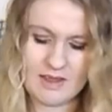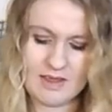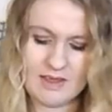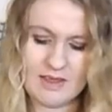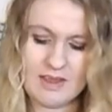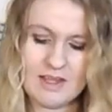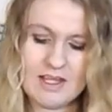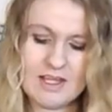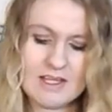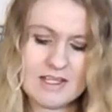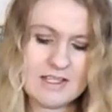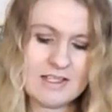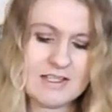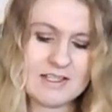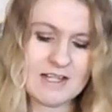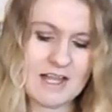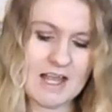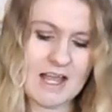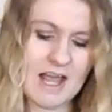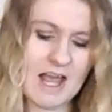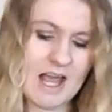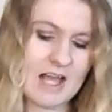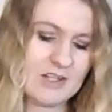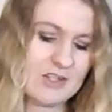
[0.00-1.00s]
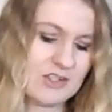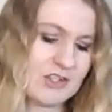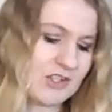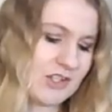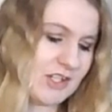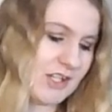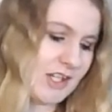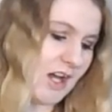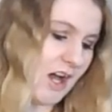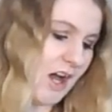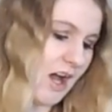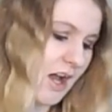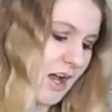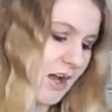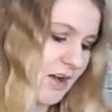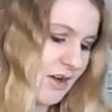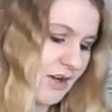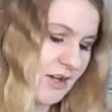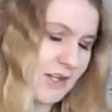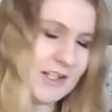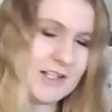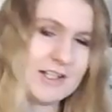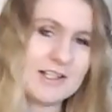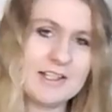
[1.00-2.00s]
This I actually got
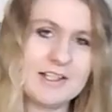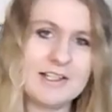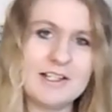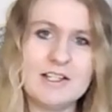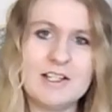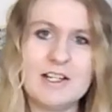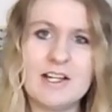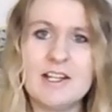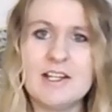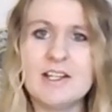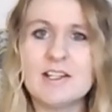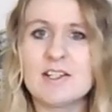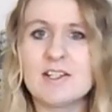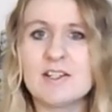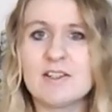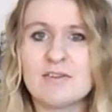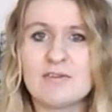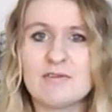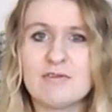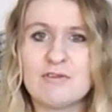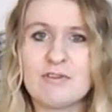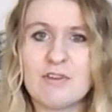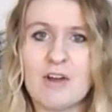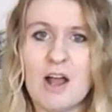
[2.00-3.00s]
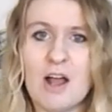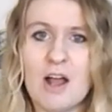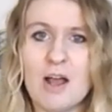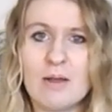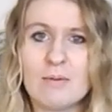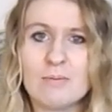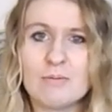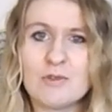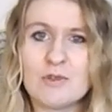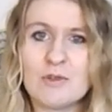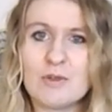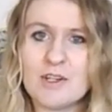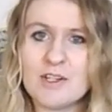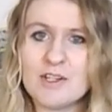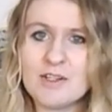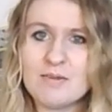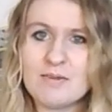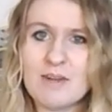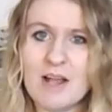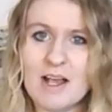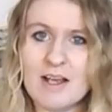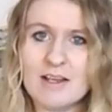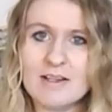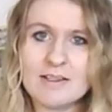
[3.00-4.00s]
on clearance from Toys
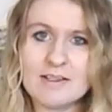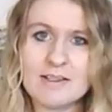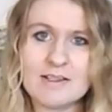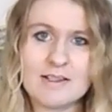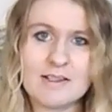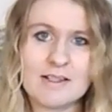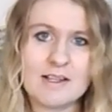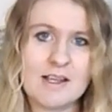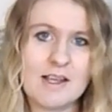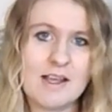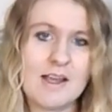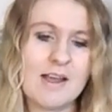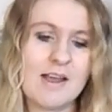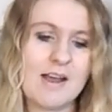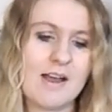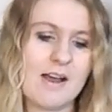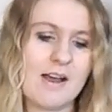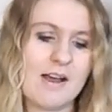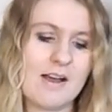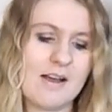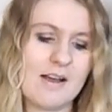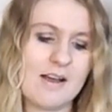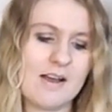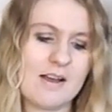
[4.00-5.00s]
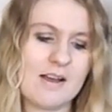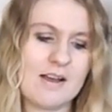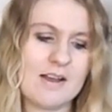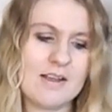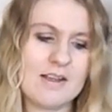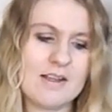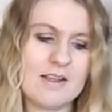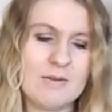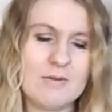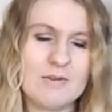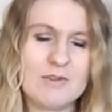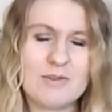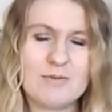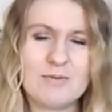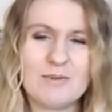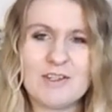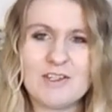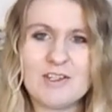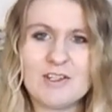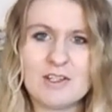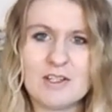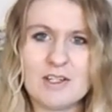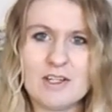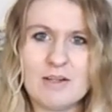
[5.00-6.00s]
R Us. Uh, it was
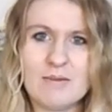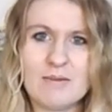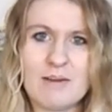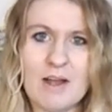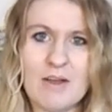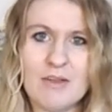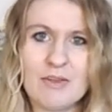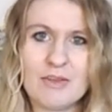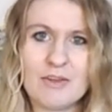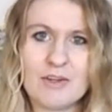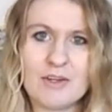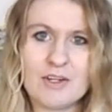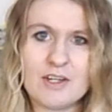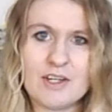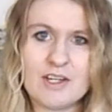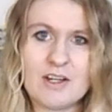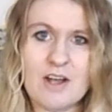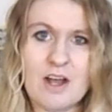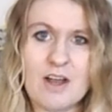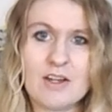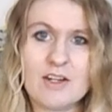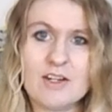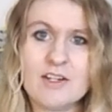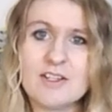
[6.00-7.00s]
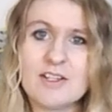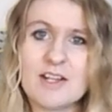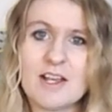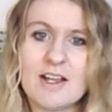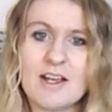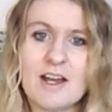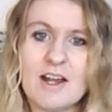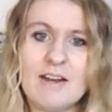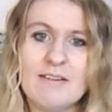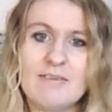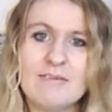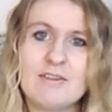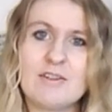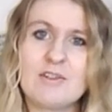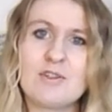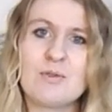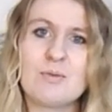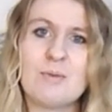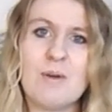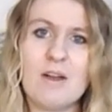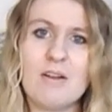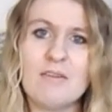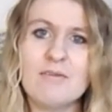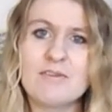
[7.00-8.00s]
originally around $30. I got it for
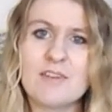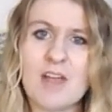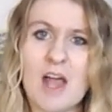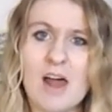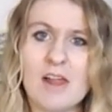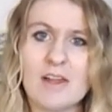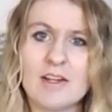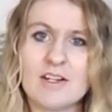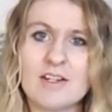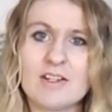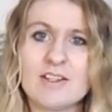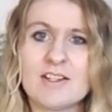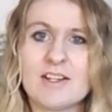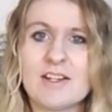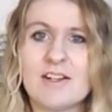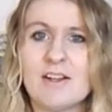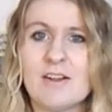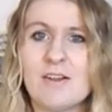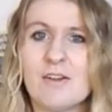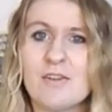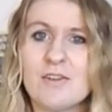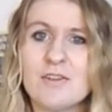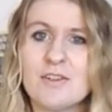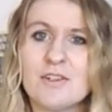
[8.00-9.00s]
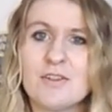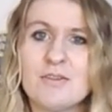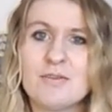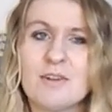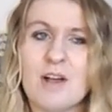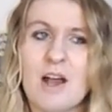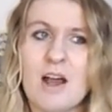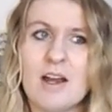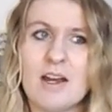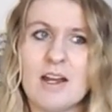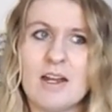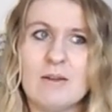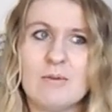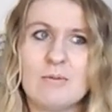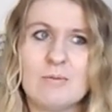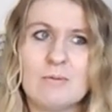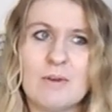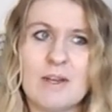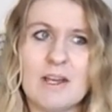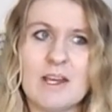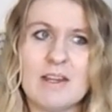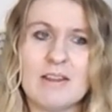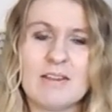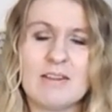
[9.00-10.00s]
$12 and I also got it
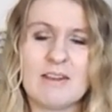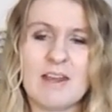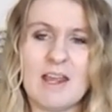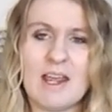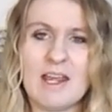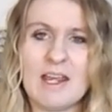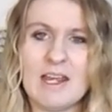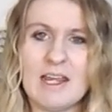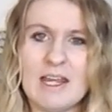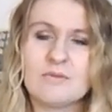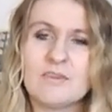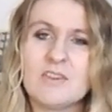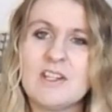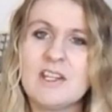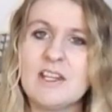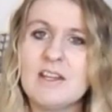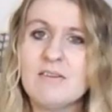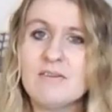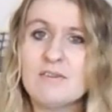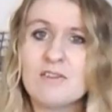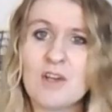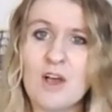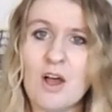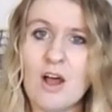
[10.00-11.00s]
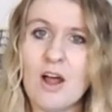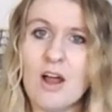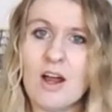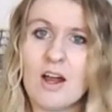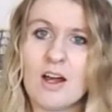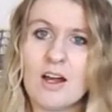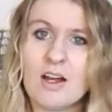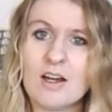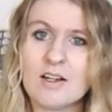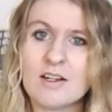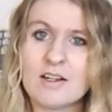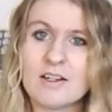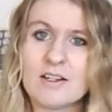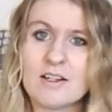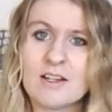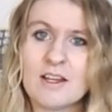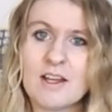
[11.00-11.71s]
with a gift card